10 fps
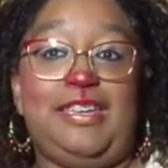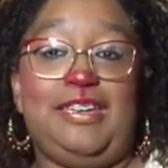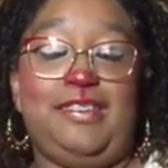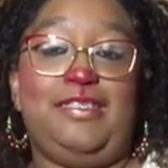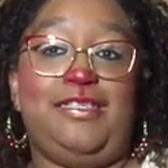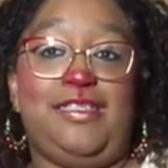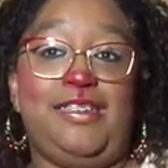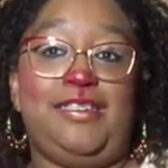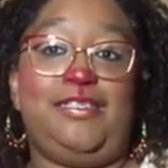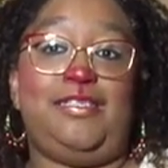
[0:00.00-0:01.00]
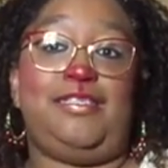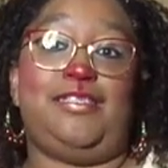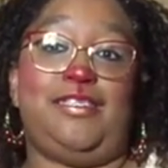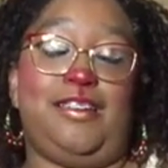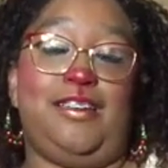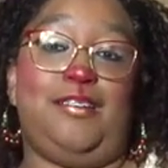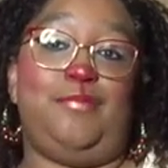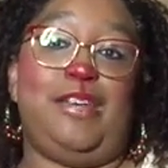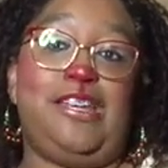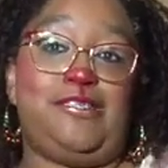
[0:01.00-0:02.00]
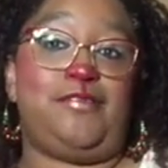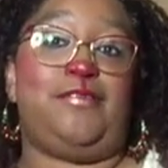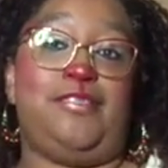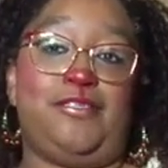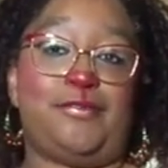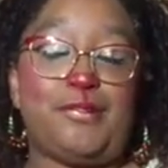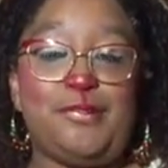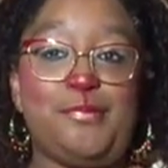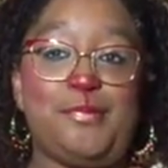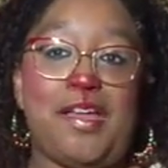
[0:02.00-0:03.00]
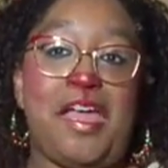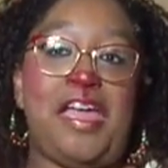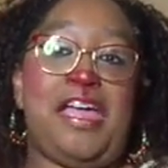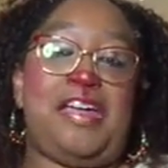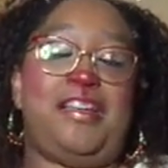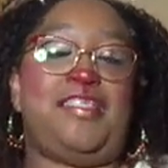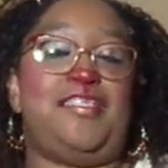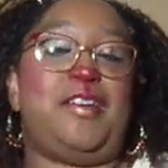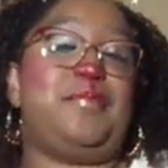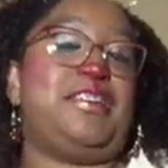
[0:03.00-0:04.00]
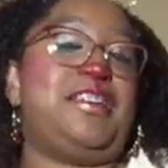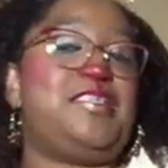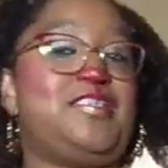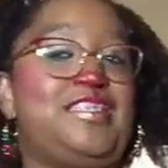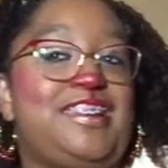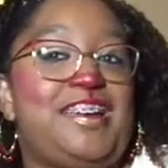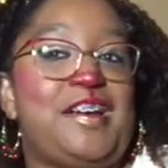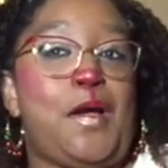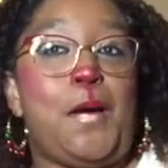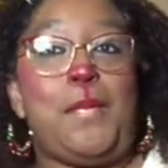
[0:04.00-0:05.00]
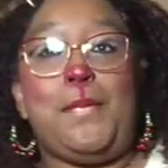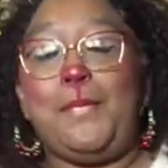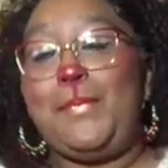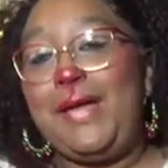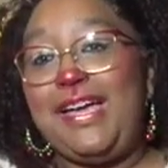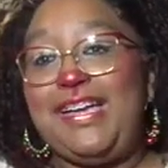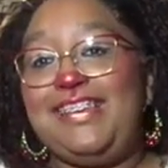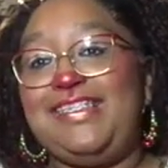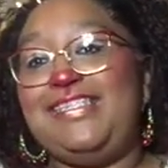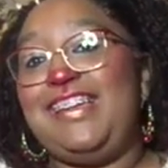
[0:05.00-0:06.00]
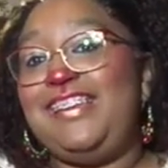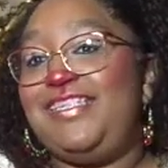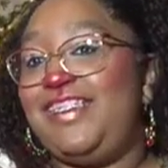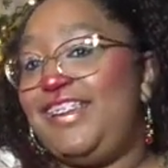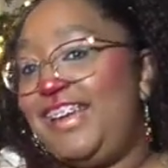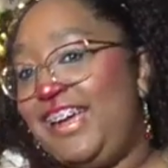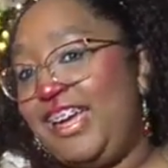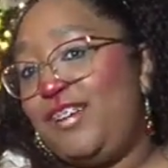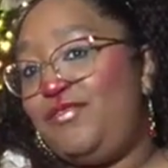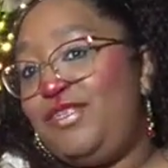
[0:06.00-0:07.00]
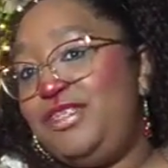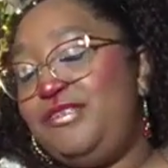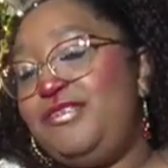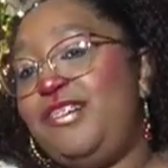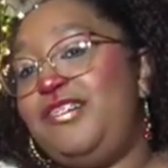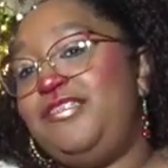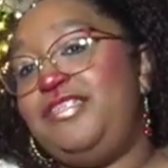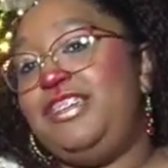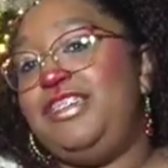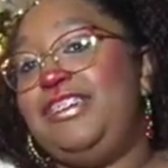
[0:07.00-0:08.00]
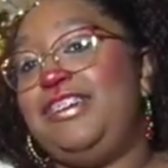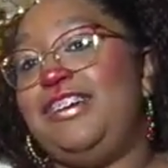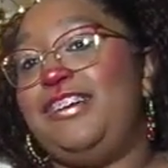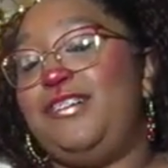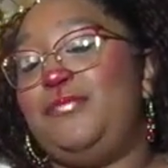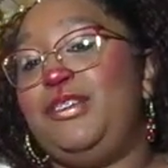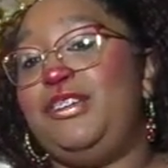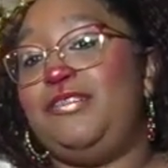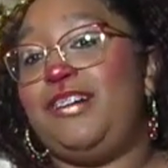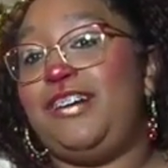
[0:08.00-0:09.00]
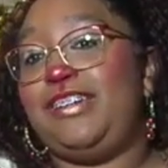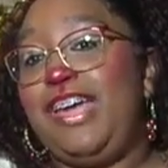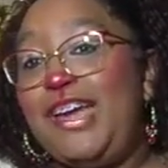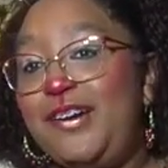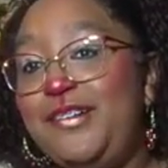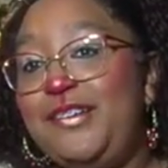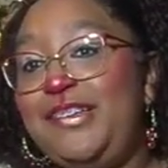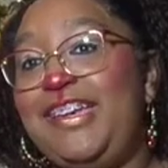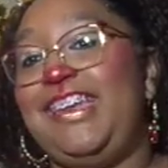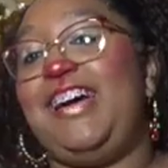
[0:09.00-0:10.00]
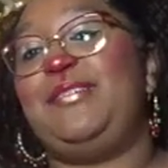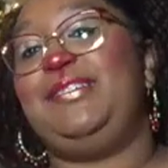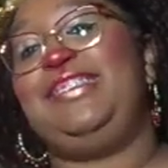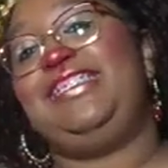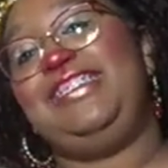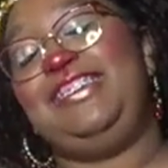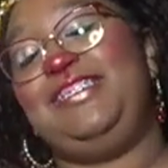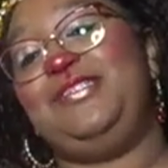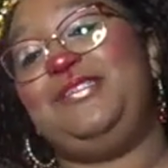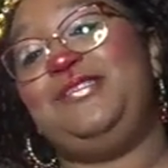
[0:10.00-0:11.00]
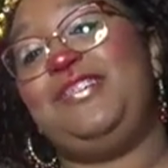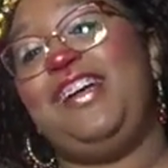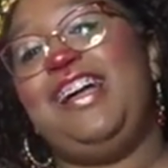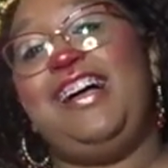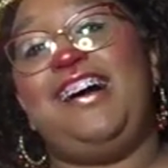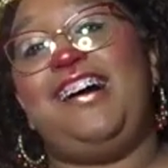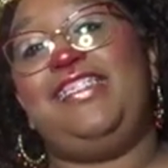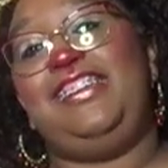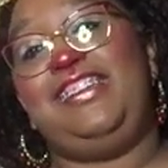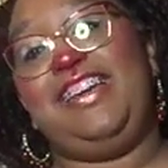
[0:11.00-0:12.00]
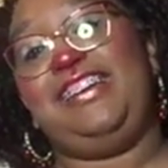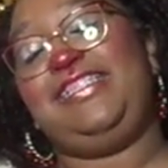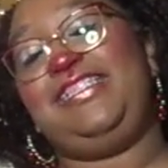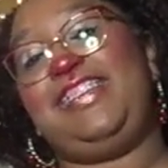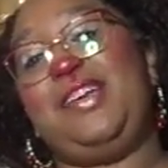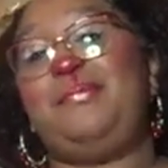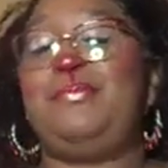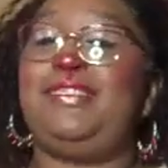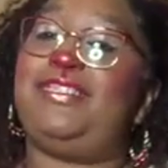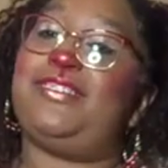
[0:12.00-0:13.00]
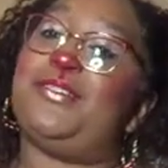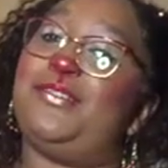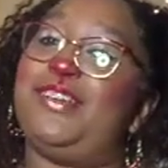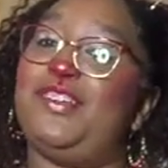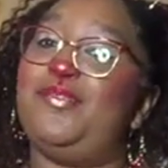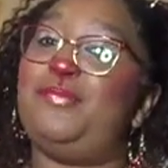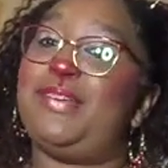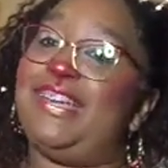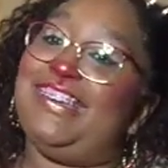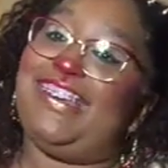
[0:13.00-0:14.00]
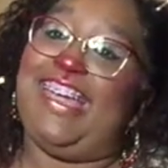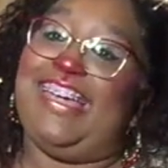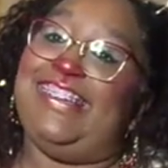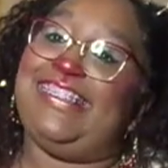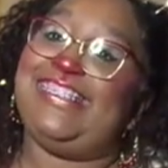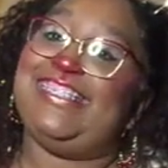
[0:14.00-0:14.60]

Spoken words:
in this nation or in this group, and I thought that was interesting. But that is all I have for you on the Huron Carol, and I will see you on the next episode of Painted Haint.